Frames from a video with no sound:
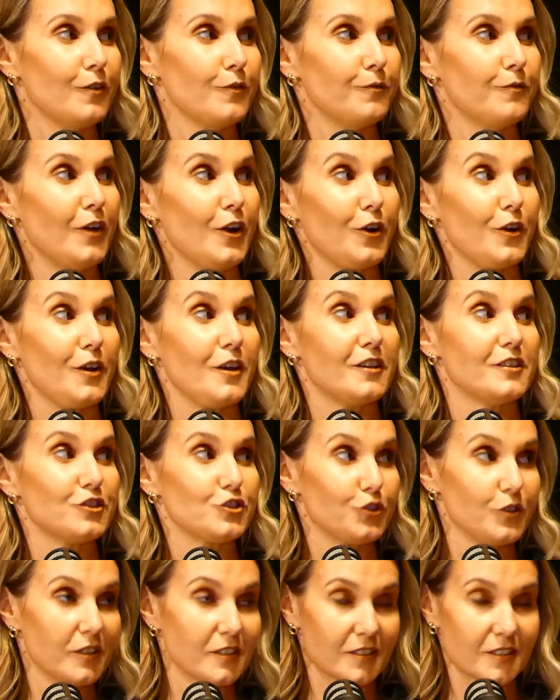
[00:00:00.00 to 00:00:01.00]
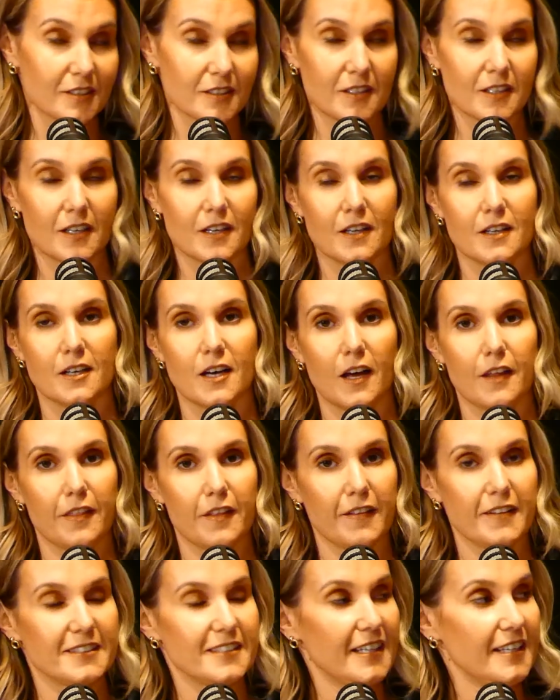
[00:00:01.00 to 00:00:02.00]
very strict. I
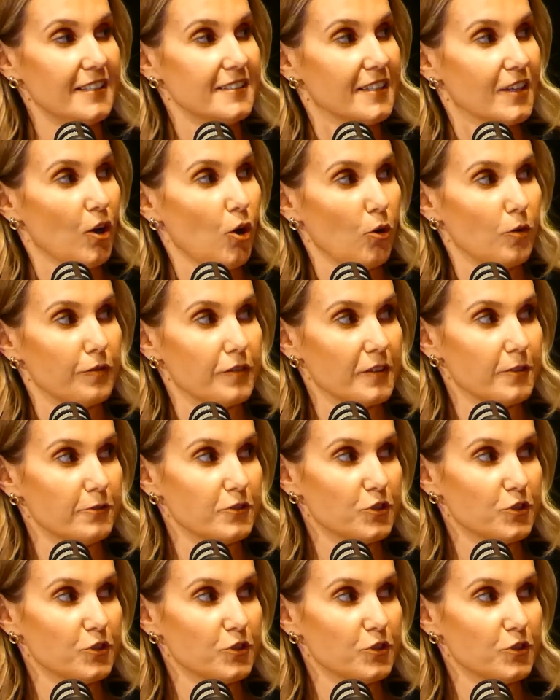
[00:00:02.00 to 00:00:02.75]
think that's easing, hopefully, for